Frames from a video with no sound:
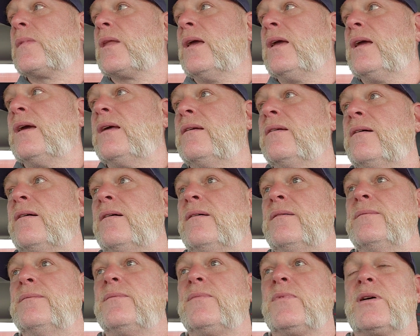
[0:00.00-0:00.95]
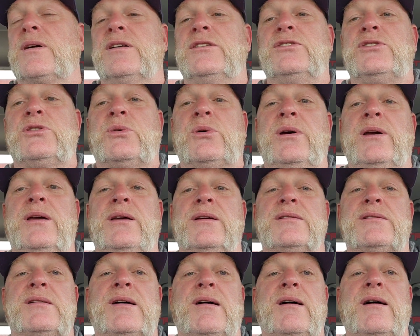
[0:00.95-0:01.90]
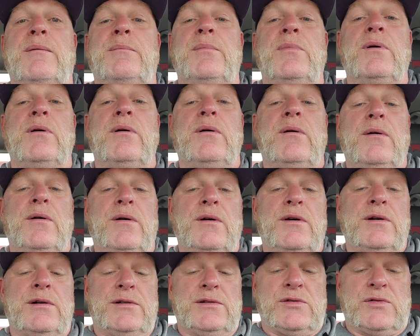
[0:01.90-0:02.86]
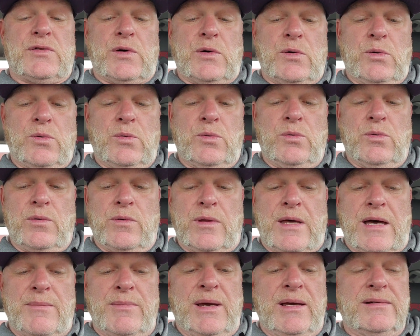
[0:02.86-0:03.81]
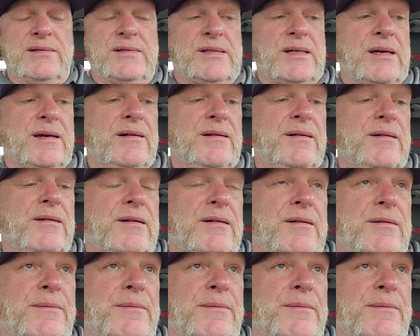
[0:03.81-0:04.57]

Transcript: And we're going to enjoy his time. So that being said,